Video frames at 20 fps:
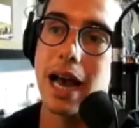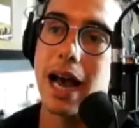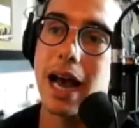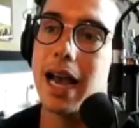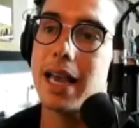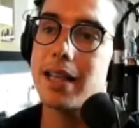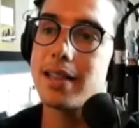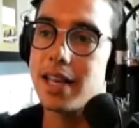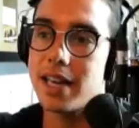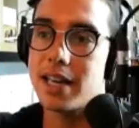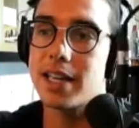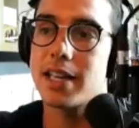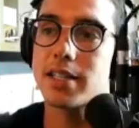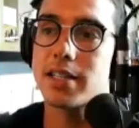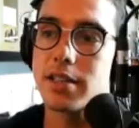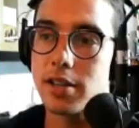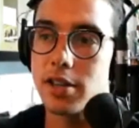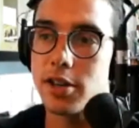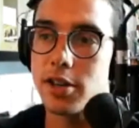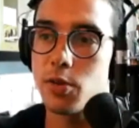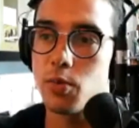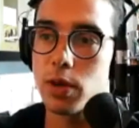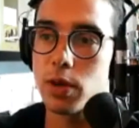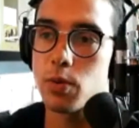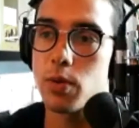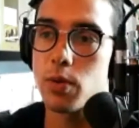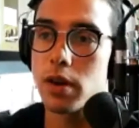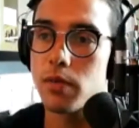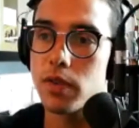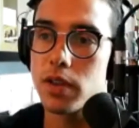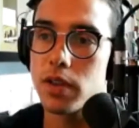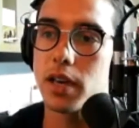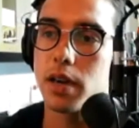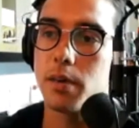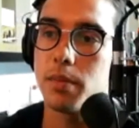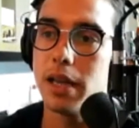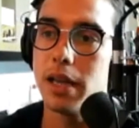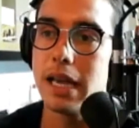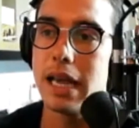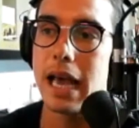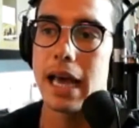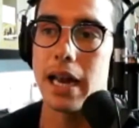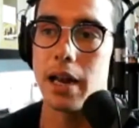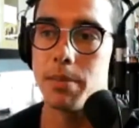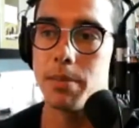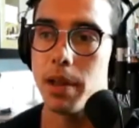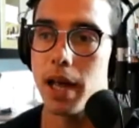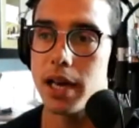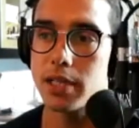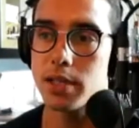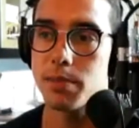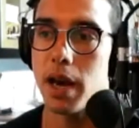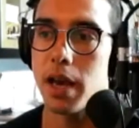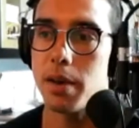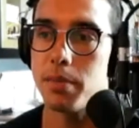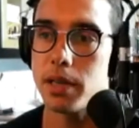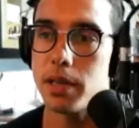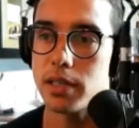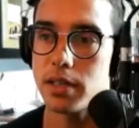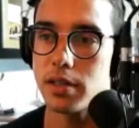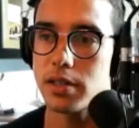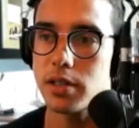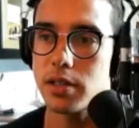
I then get to learn what's working for them and apply it to my business.